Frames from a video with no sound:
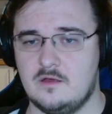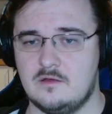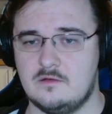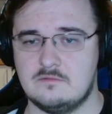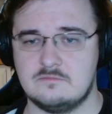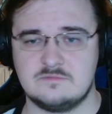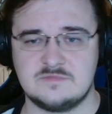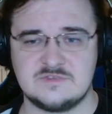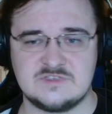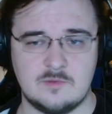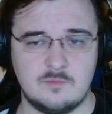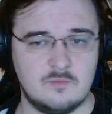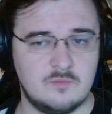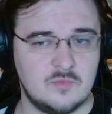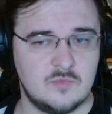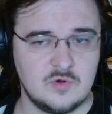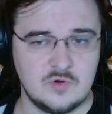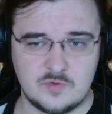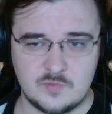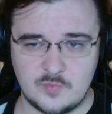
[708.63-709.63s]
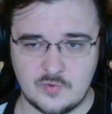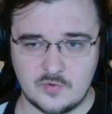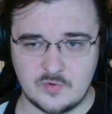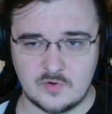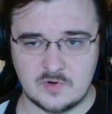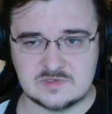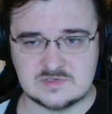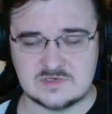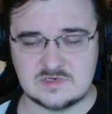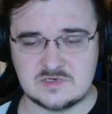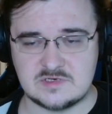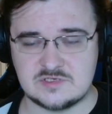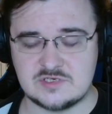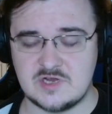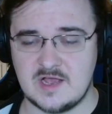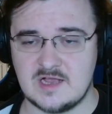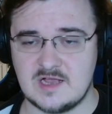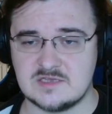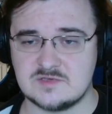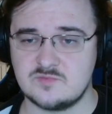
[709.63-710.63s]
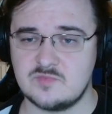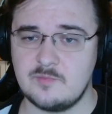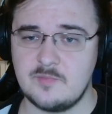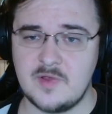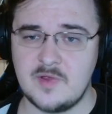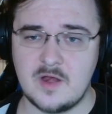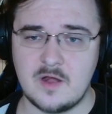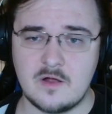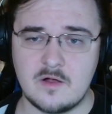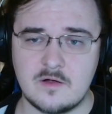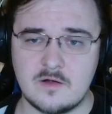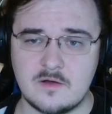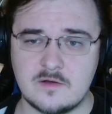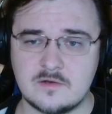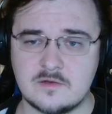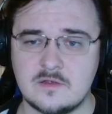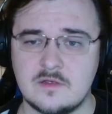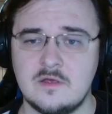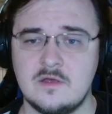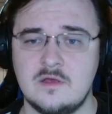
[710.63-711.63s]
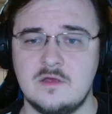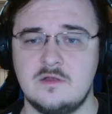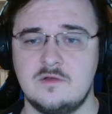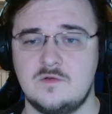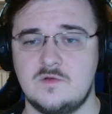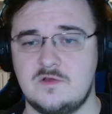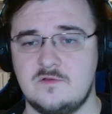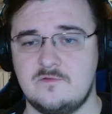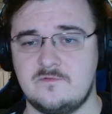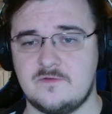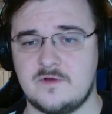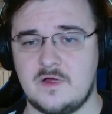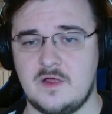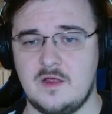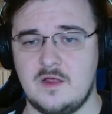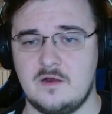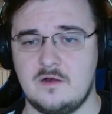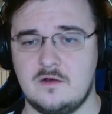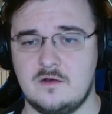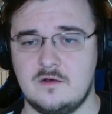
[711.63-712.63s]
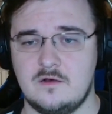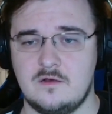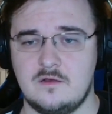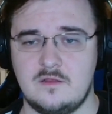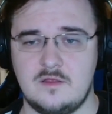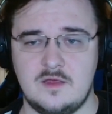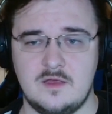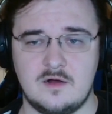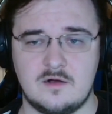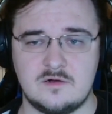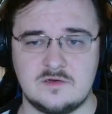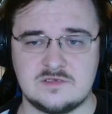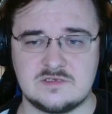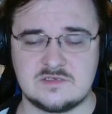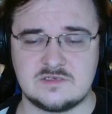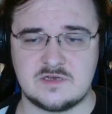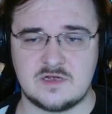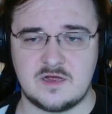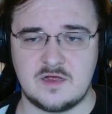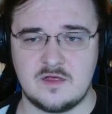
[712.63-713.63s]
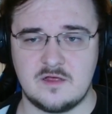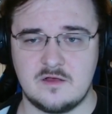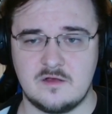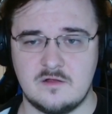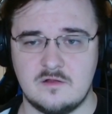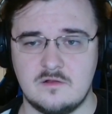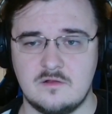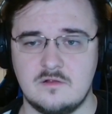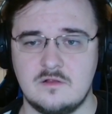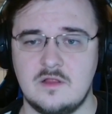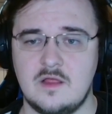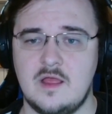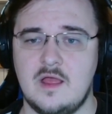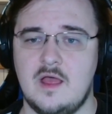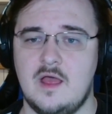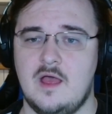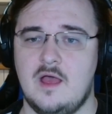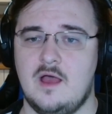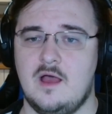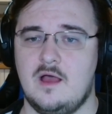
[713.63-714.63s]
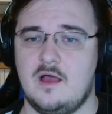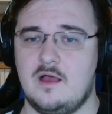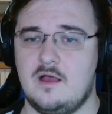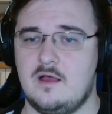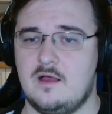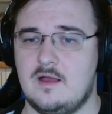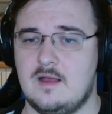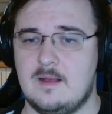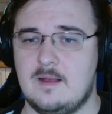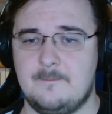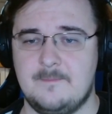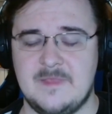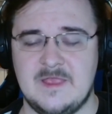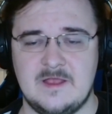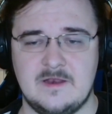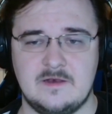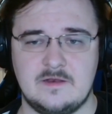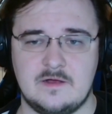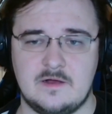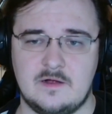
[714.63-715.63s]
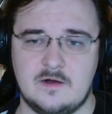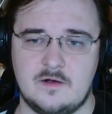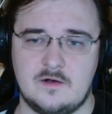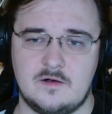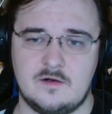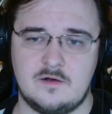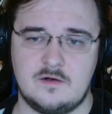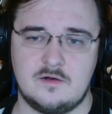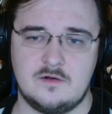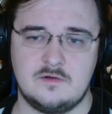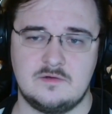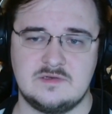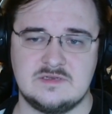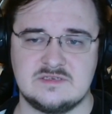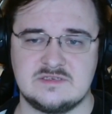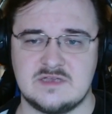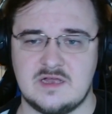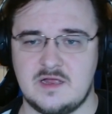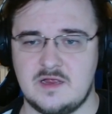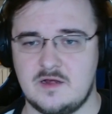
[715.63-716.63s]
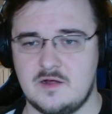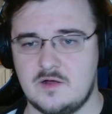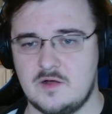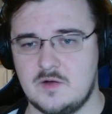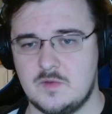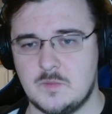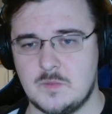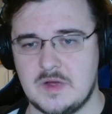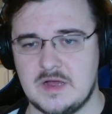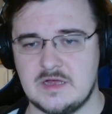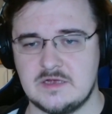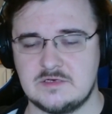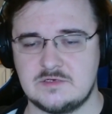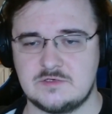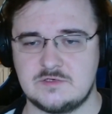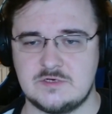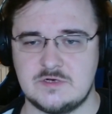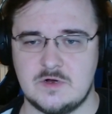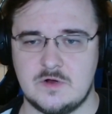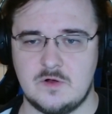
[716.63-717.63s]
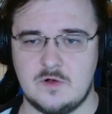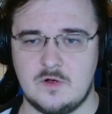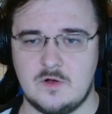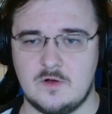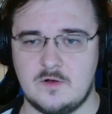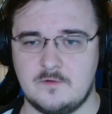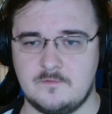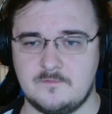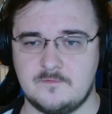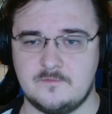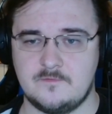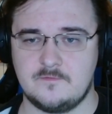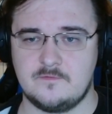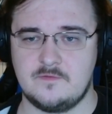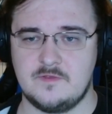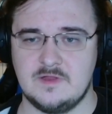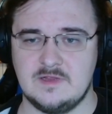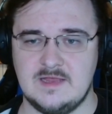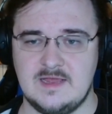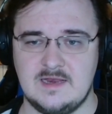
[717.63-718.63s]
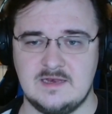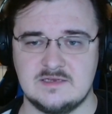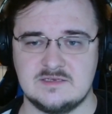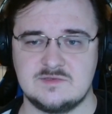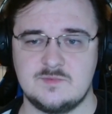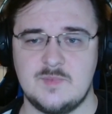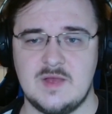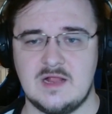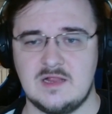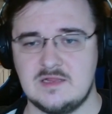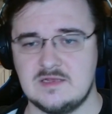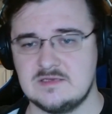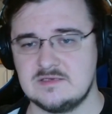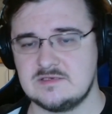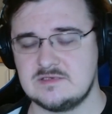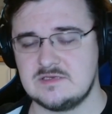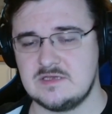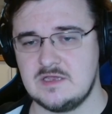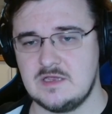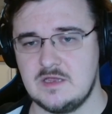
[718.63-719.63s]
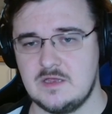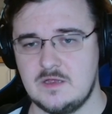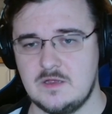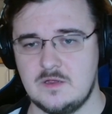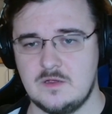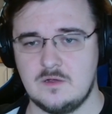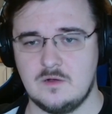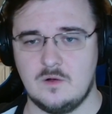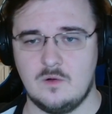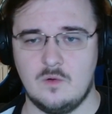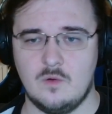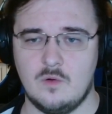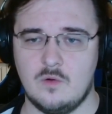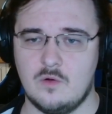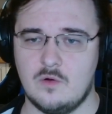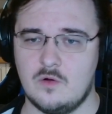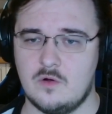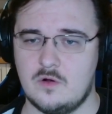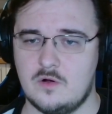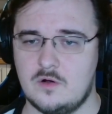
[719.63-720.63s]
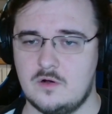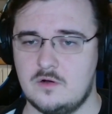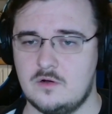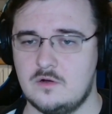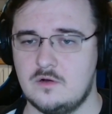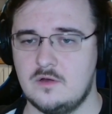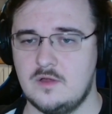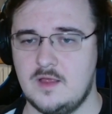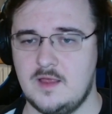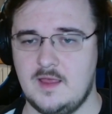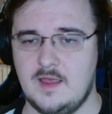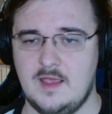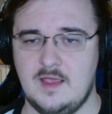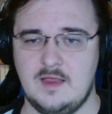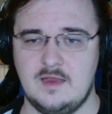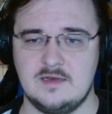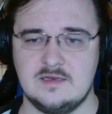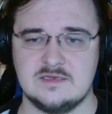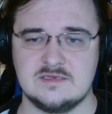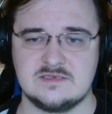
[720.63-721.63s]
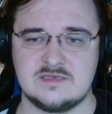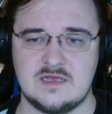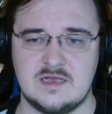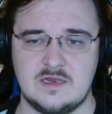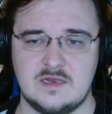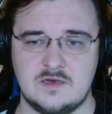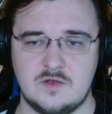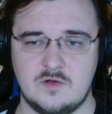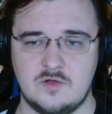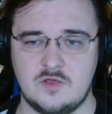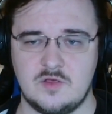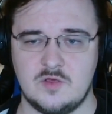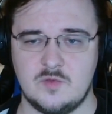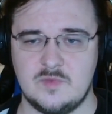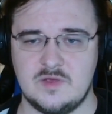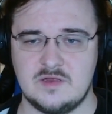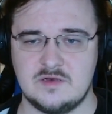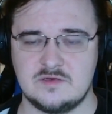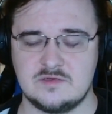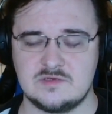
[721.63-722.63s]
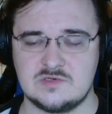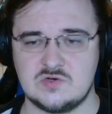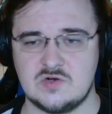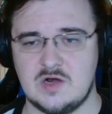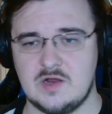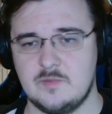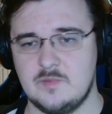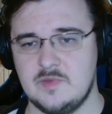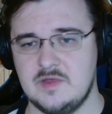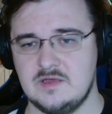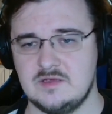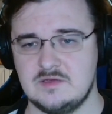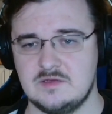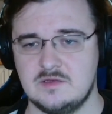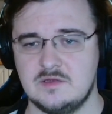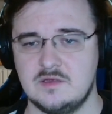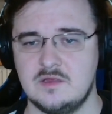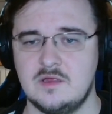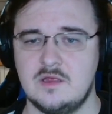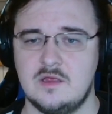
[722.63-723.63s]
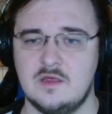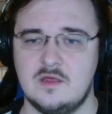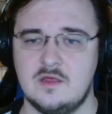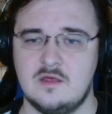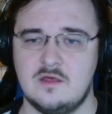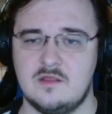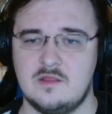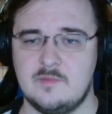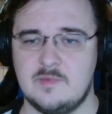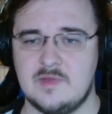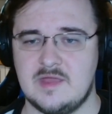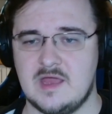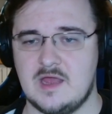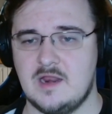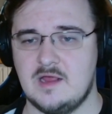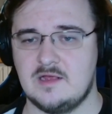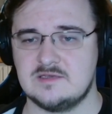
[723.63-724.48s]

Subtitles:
some mood boards that she has prepared to define the art style. And our designer might show off the latest balancing or a design document describing the mechanics